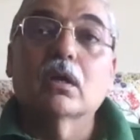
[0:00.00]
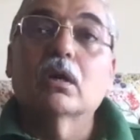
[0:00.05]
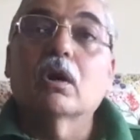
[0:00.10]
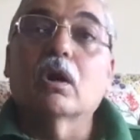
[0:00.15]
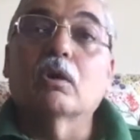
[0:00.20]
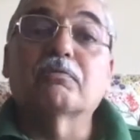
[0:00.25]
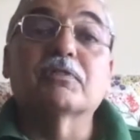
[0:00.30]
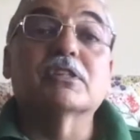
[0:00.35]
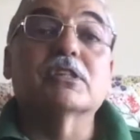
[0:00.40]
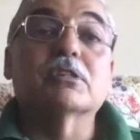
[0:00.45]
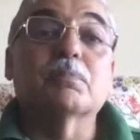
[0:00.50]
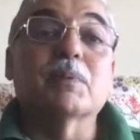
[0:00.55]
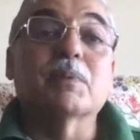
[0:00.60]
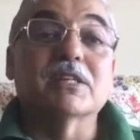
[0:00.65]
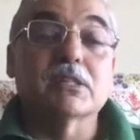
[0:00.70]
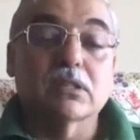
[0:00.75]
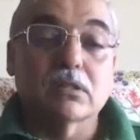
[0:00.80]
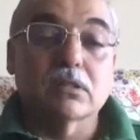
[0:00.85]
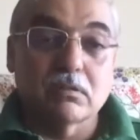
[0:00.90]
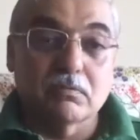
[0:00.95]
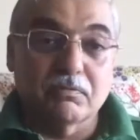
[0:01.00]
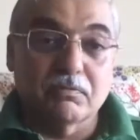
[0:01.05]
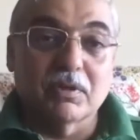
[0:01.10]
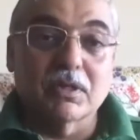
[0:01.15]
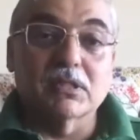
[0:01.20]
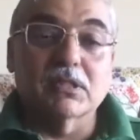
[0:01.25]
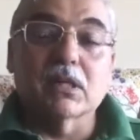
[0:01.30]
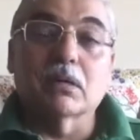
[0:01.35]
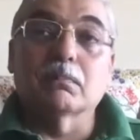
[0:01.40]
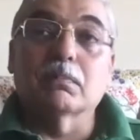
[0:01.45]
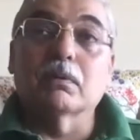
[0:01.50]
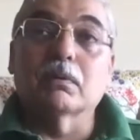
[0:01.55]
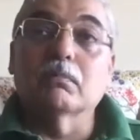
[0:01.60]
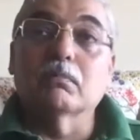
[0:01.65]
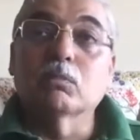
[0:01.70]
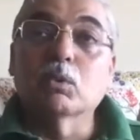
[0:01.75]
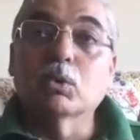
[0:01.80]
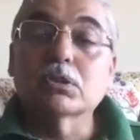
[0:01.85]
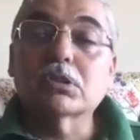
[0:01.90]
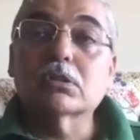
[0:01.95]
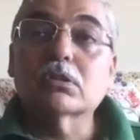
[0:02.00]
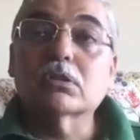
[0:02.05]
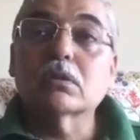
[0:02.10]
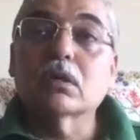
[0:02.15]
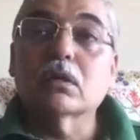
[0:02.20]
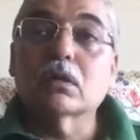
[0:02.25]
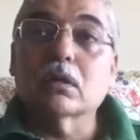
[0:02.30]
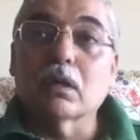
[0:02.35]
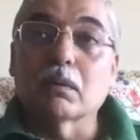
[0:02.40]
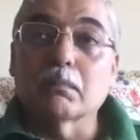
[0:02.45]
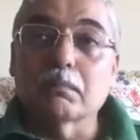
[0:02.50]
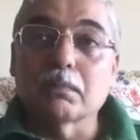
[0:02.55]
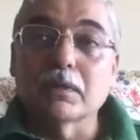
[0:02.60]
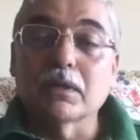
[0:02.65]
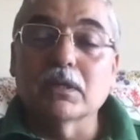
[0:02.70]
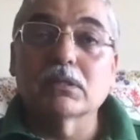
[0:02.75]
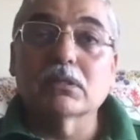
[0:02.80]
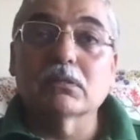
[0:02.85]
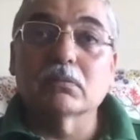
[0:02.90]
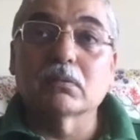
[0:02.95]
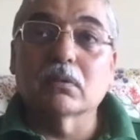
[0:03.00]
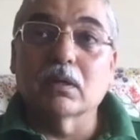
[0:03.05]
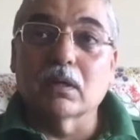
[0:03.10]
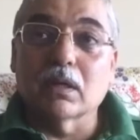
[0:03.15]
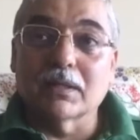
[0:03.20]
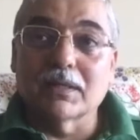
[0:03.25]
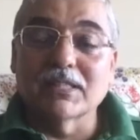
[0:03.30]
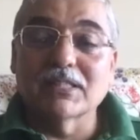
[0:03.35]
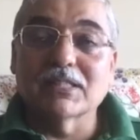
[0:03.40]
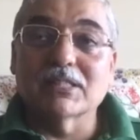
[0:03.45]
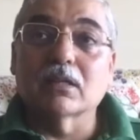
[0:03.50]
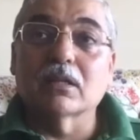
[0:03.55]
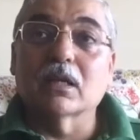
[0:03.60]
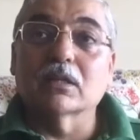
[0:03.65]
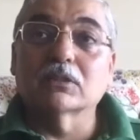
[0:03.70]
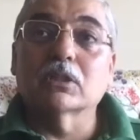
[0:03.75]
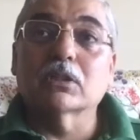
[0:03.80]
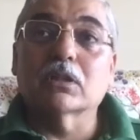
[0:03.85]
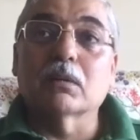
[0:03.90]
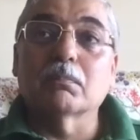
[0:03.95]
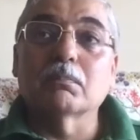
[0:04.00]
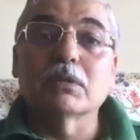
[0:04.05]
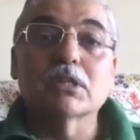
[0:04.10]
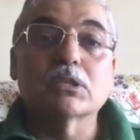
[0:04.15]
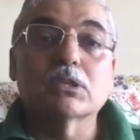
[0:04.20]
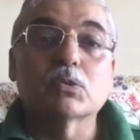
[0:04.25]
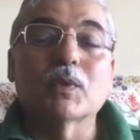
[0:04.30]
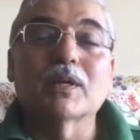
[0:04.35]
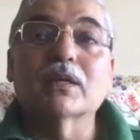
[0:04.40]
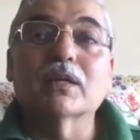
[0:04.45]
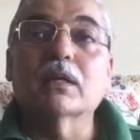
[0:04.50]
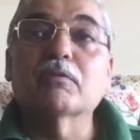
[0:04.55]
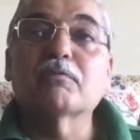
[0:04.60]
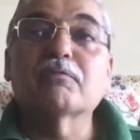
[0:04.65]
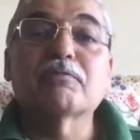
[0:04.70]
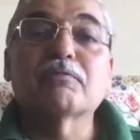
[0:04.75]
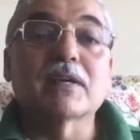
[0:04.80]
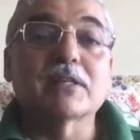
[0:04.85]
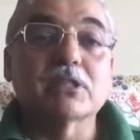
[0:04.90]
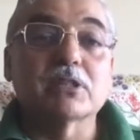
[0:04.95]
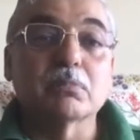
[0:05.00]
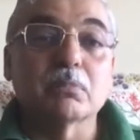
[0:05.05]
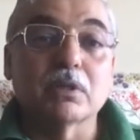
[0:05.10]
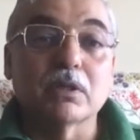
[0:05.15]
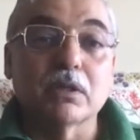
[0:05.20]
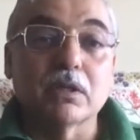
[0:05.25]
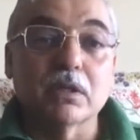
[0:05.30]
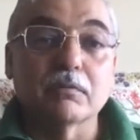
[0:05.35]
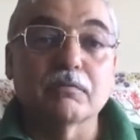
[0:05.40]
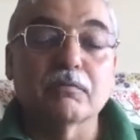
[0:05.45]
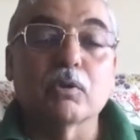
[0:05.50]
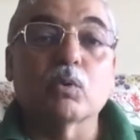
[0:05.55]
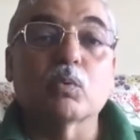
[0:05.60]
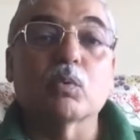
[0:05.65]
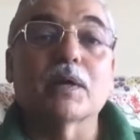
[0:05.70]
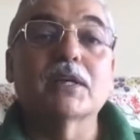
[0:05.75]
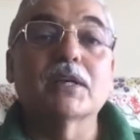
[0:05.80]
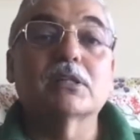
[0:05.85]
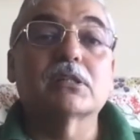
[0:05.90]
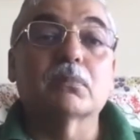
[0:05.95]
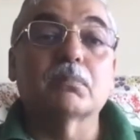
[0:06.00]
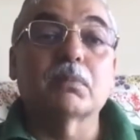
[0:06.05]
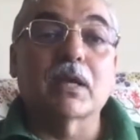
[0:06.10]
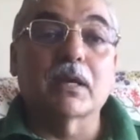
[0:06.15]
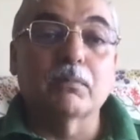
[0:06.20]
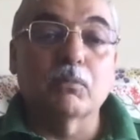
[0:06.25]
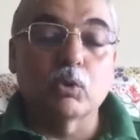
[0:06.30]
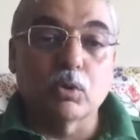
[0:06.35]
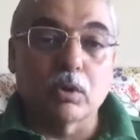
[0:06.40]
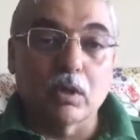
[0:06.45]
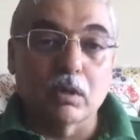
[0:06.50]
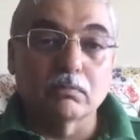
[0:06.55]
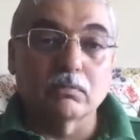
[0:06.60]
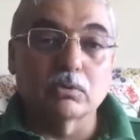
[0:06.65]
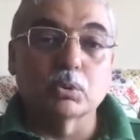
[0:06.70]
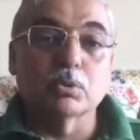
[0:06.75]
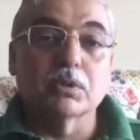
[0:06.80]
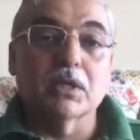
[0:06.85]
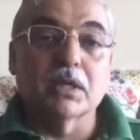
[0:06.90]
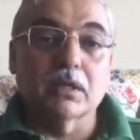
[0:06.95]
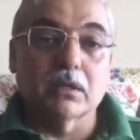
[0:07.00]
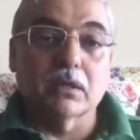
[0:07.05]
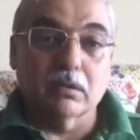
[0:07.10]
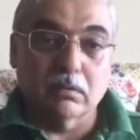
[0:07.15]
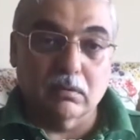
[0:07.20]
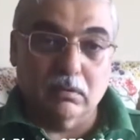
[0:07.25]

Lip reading: Office space, for example, most companies, at least the larger companies, will give flexibility for quite some time to come to their